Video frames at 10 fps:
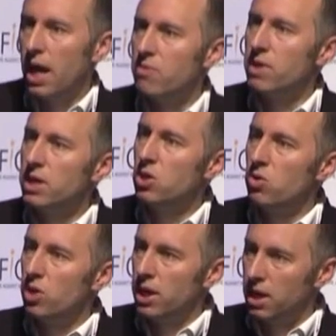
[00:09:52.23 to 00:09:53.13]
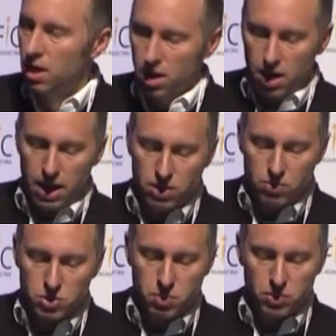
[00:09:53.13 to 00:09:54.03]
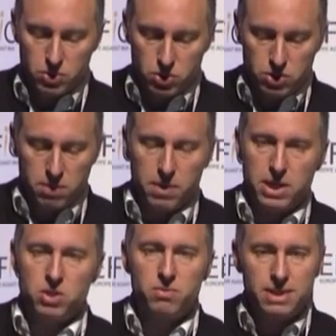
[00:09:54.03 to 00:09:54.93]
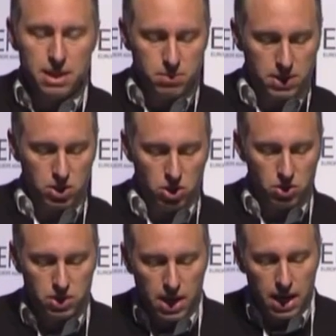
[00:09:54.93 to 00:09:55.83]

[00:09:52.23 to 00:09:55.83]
and really you're looking at the response to stimulation of deep tissues.